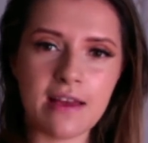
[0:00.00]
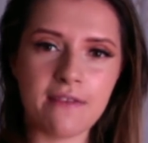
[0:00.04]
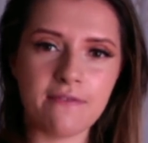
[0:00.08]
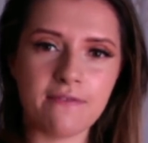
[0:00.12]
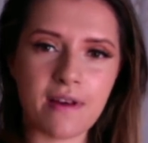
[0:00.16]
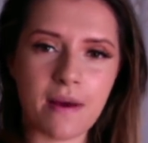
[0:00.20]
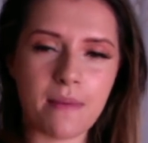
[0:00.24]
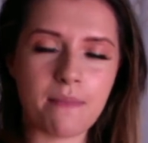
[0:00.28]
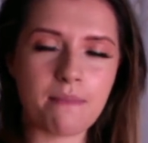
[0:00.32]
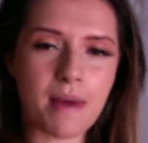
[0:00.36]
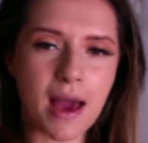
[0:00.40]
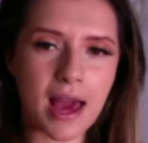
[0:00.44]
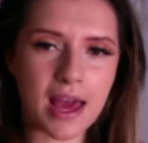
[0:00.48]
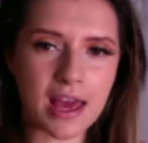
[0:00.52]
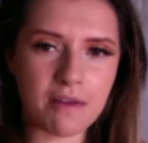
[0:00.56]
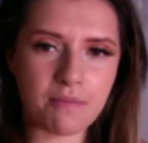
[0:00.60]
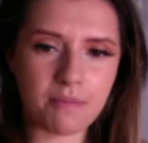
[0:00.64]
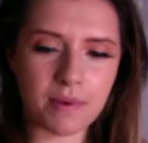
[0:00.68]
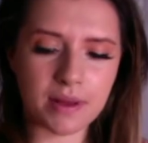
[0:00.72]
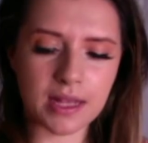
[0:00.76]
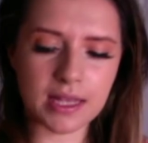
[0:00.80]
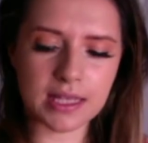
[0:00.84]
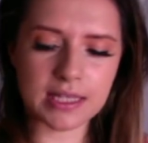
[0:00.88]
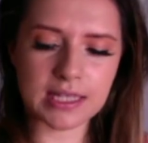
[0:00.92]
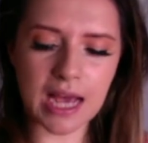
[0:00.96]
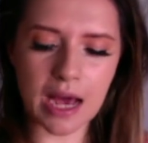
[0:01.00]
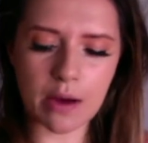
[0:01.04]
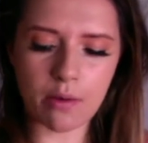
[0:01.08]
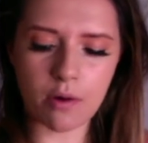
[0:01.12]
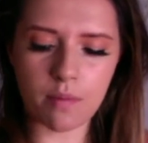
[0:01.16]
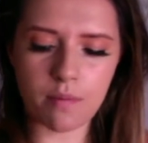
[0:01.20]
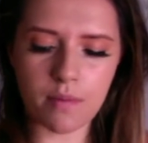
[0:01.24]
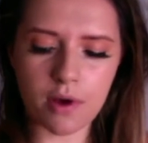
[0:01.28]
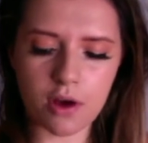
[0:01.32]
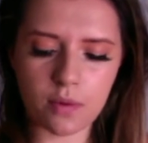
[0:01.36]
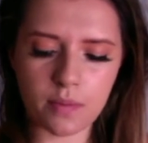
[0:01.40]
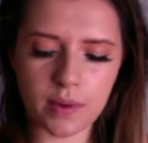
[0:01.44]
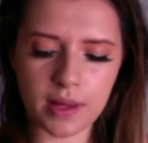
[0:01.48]
There might have been a tower
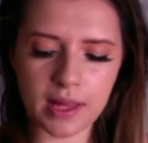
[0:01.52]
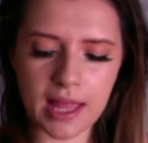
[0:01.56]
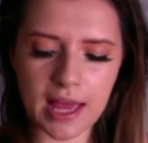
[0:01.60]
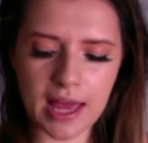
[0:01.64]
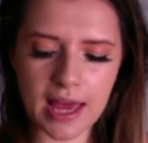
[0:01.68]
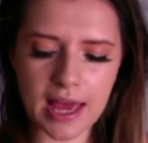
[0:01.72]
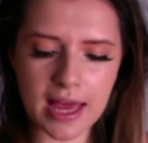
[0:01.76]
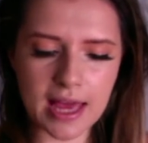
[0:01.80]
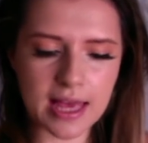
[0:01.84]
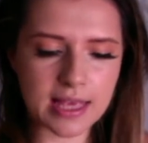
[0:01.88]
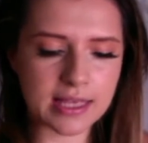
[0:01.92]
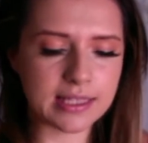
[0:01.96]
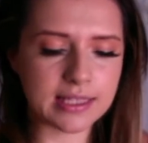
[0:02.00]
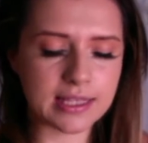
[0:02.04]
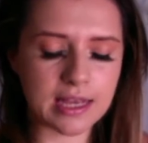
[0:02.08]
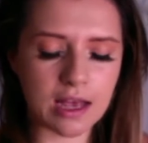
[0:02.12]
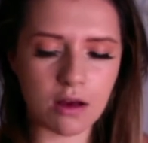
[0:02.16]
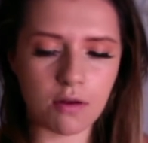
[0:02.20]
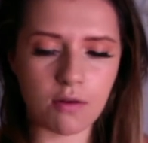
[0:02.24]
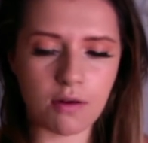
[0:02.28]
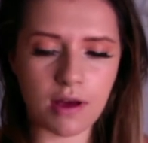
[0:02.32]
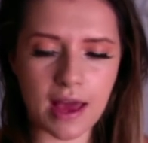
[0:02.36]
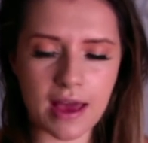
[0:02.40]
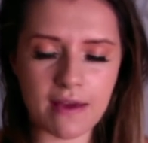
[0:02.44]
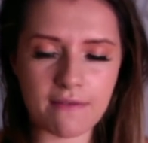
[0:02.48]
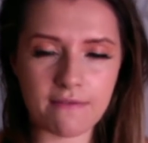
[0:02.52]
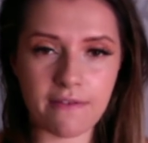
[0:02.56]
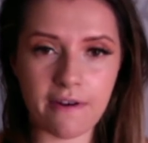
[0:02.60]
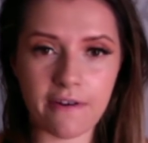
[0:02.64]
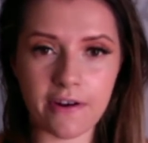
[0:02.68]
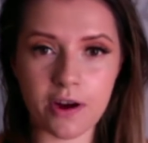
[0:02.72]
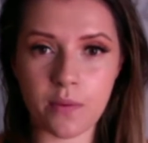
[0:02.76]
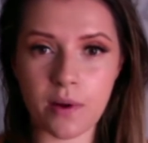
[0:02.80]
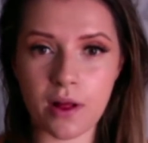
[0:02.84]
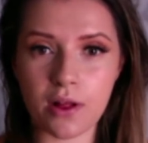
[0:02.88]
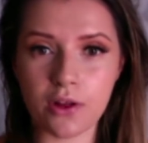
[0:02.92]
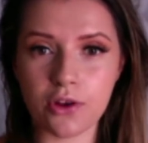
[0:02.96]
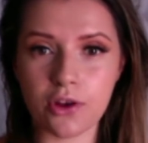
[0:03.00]
moment here. So it
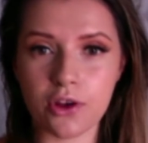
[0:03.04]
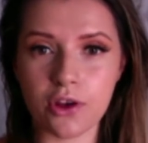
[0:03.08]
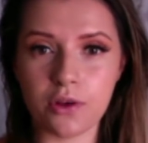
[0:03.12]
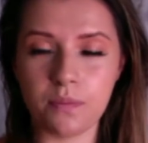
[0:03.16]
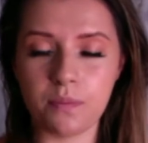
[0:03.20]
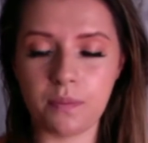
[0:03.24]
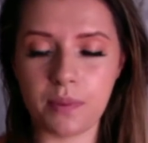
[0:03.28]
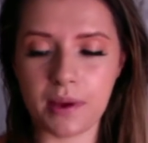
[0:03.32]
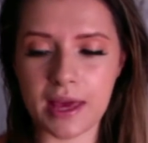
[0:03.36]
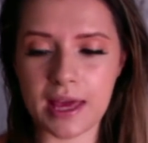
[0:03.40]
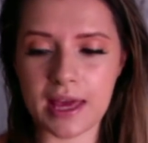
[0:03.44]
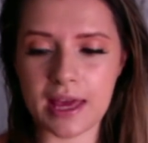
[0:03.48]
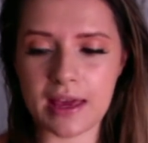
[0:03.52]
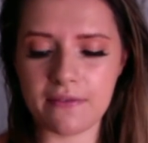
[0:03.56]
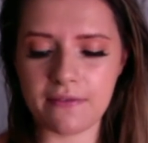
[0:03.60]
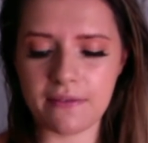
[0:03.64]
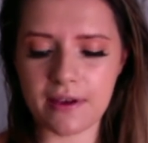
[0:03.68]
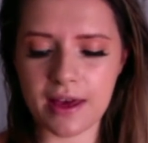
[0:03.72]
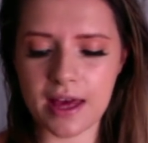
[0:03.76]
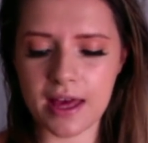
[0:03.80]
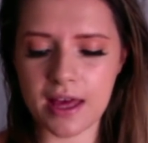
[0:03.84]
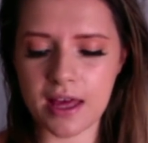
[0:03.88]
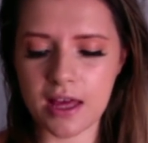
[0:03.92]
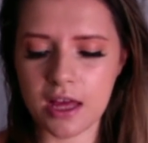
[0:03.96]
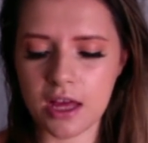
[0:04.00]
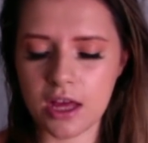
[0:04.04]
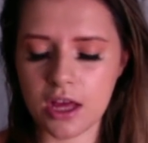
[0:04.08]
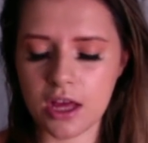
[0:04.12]
very well could be that,